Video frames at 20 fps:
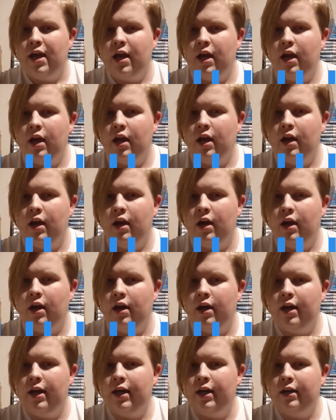
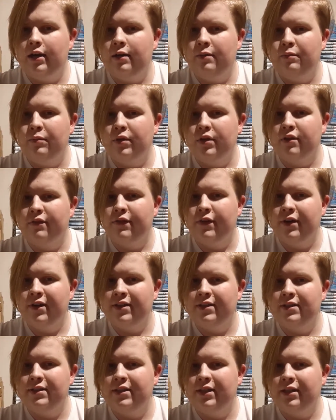But the
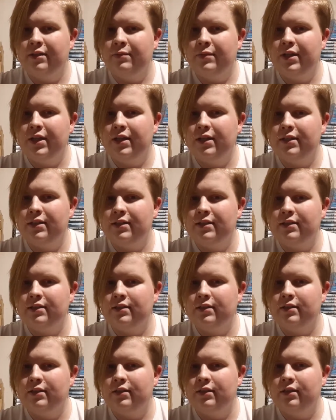first 10 minutes
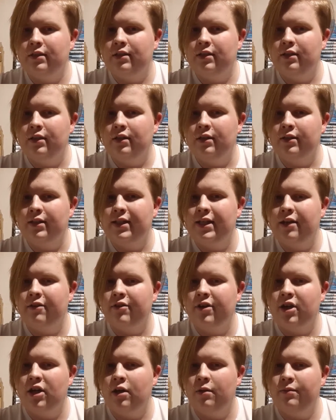are
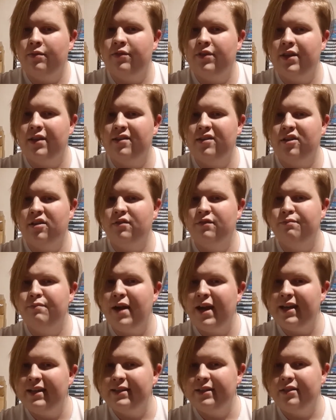gearing up for this kind of
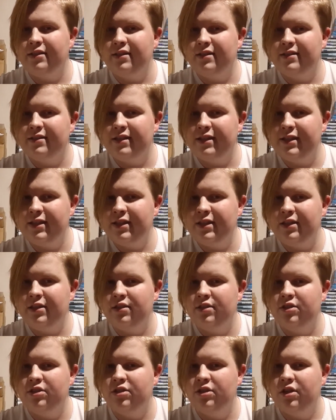base under
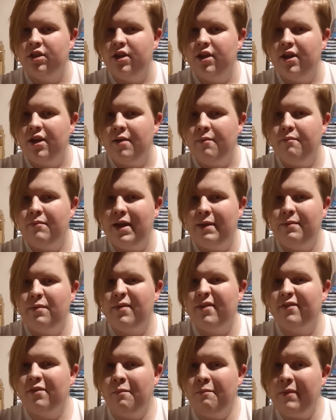siege, maybe a
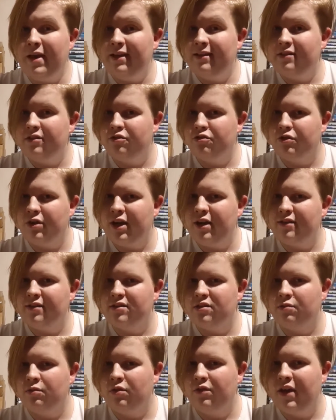bit of a mystery as
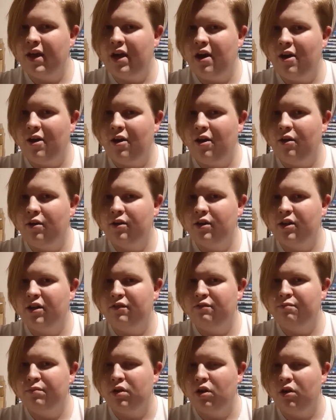to what they are, kind
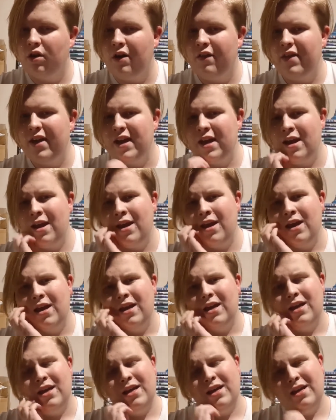of plot, and then
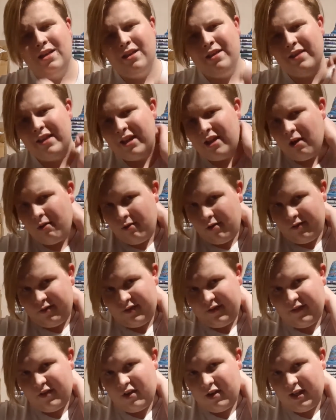they go off
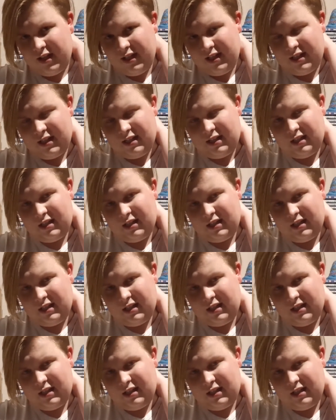to find